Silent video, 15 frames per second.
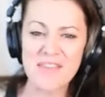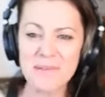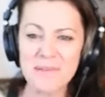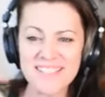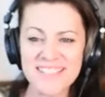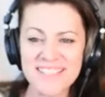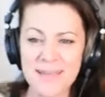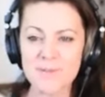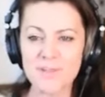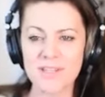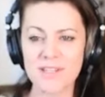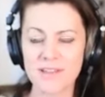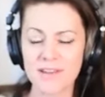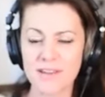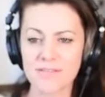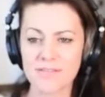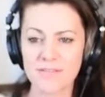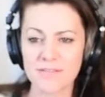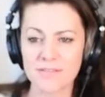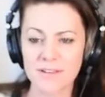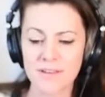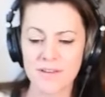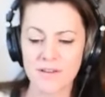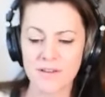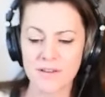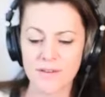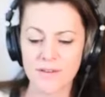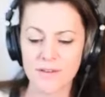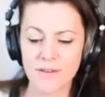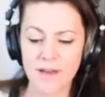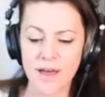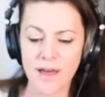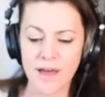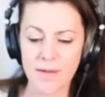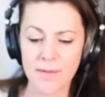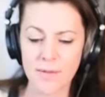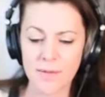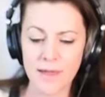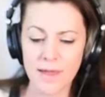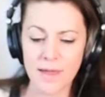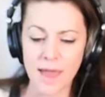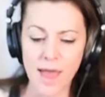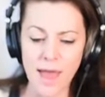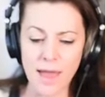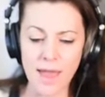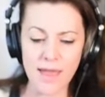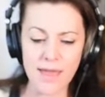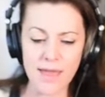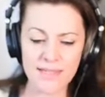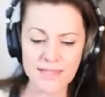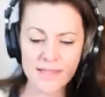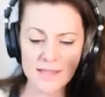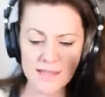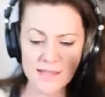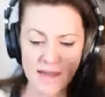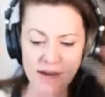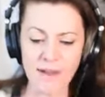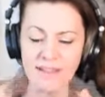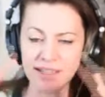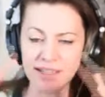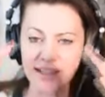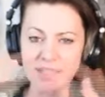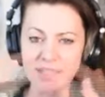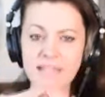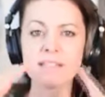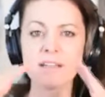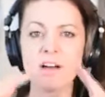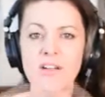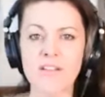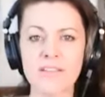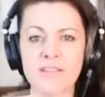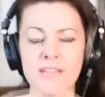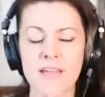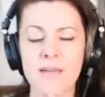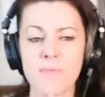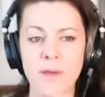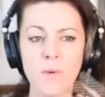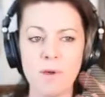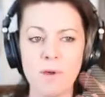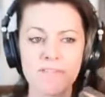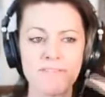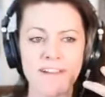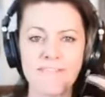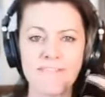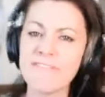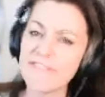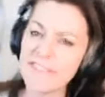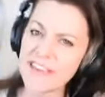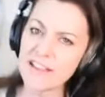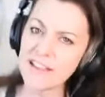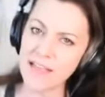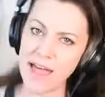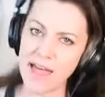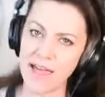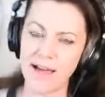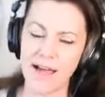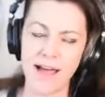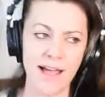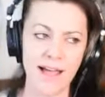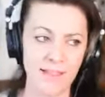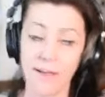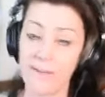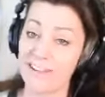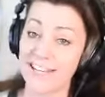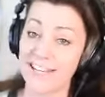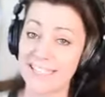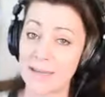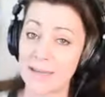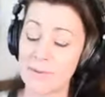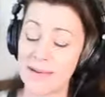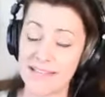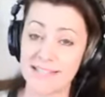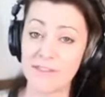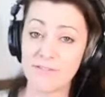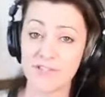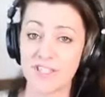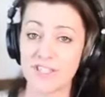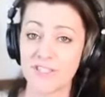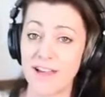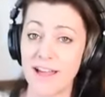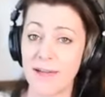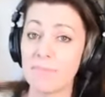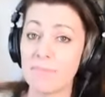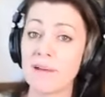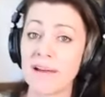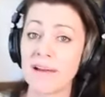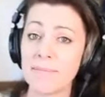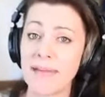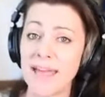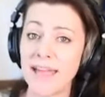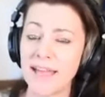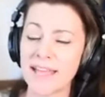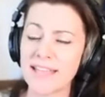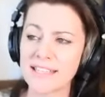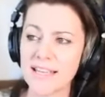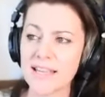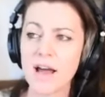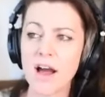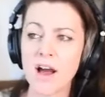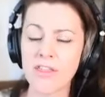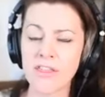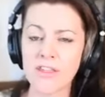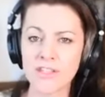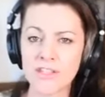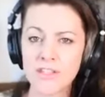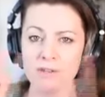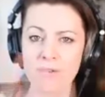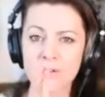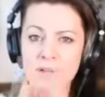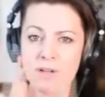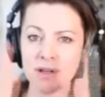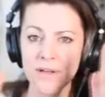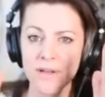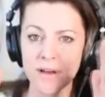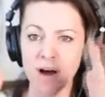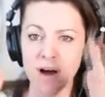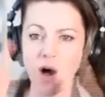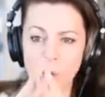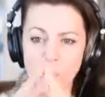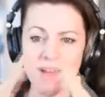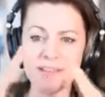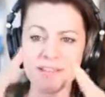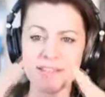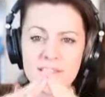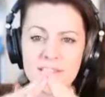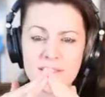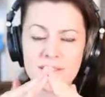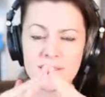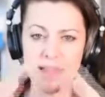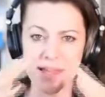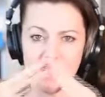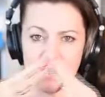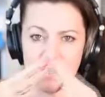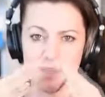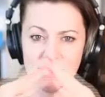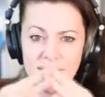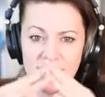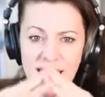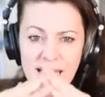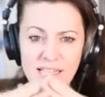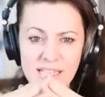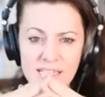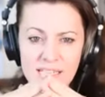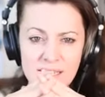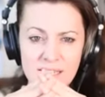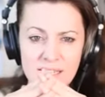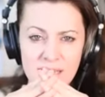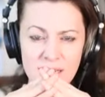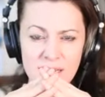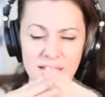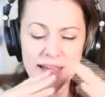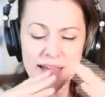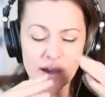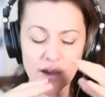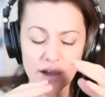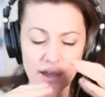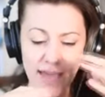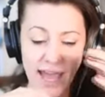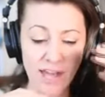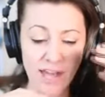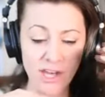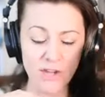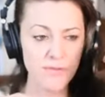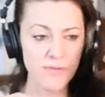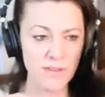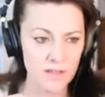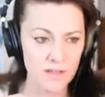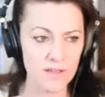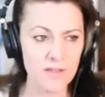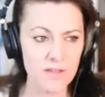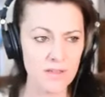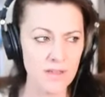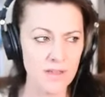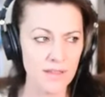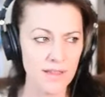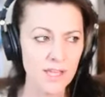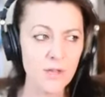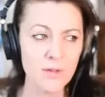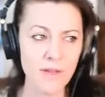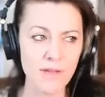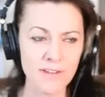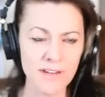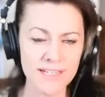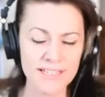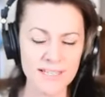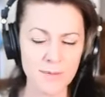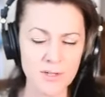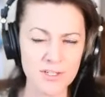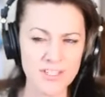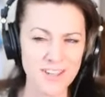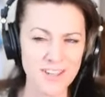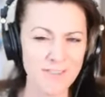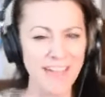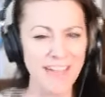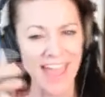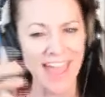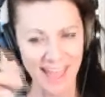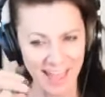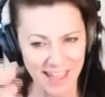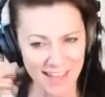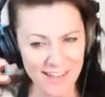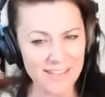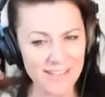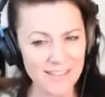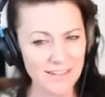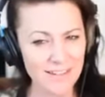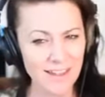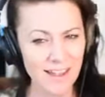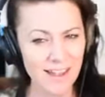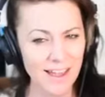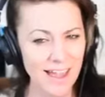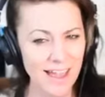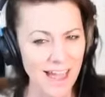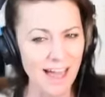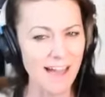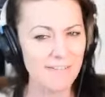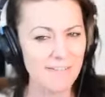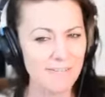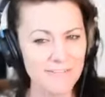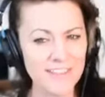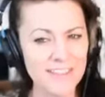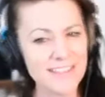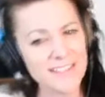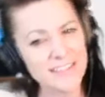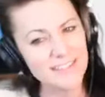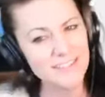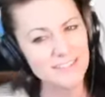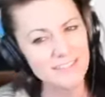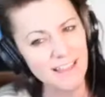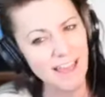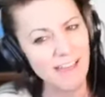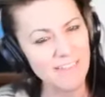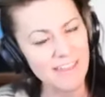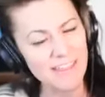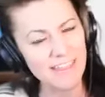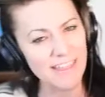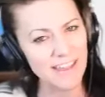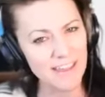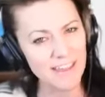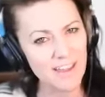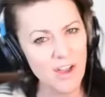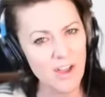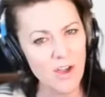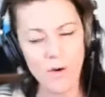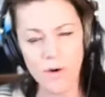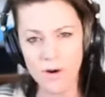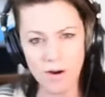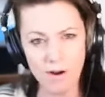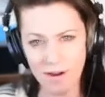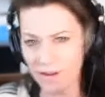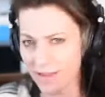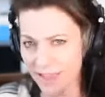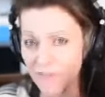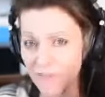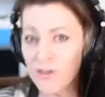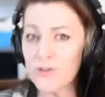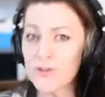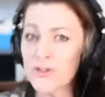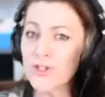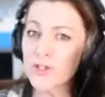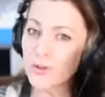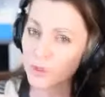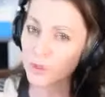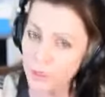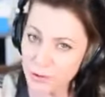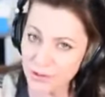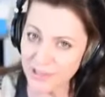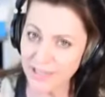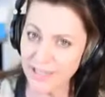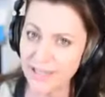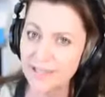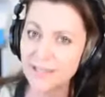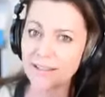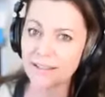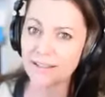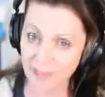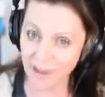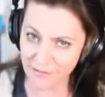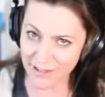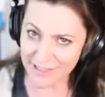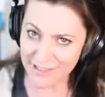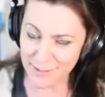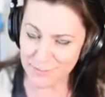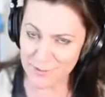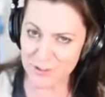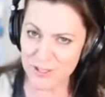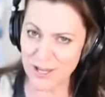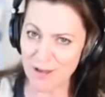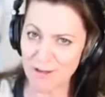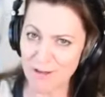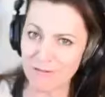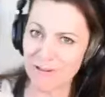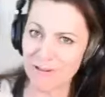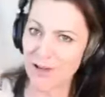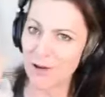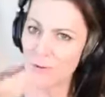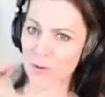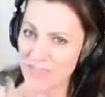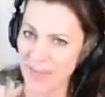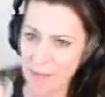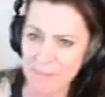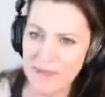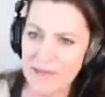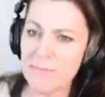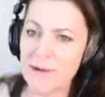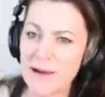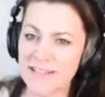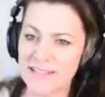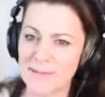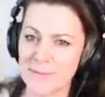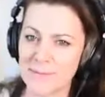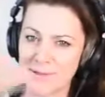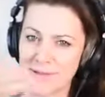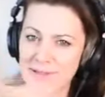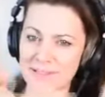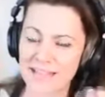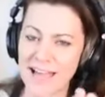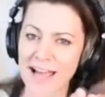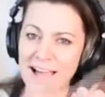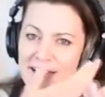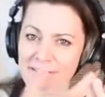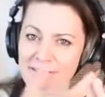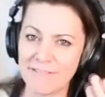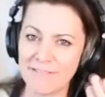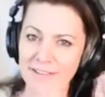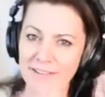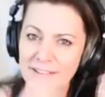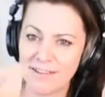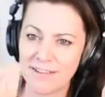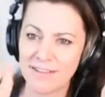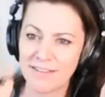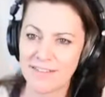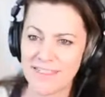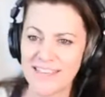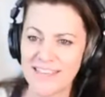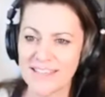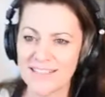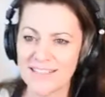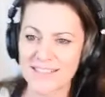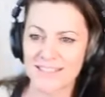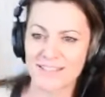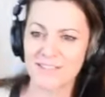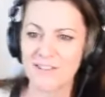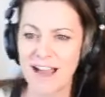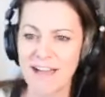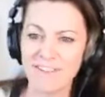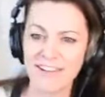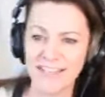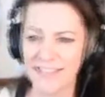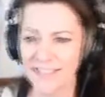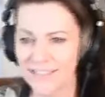the perception of uh, is it directly linked all the time? Like, what if I feel like I love and accept myself just fine, but I'm hanging? Is it are the two always ex- like connected? Like, can you feel like you love and accept yourself and have this heavy thing? Or yep. if you truly love and accept yourself, would that be impossible to have these gravity?